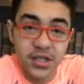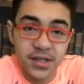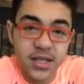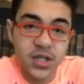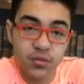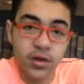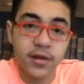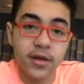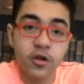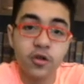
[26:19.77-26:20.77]
This is where
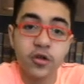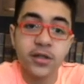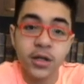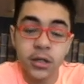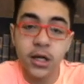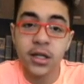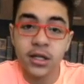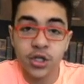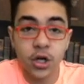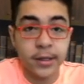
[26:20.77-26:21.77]
they talked to Iskandar and his
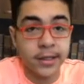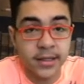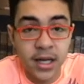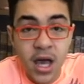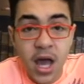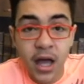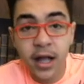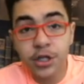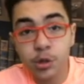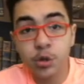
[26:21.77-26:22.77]
Jardins, and
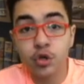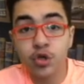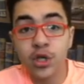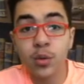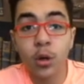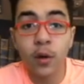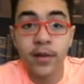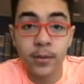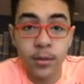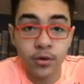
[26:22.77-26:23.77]
she wanted to see one of the
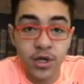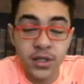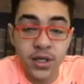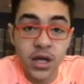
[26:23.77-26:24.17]
memories.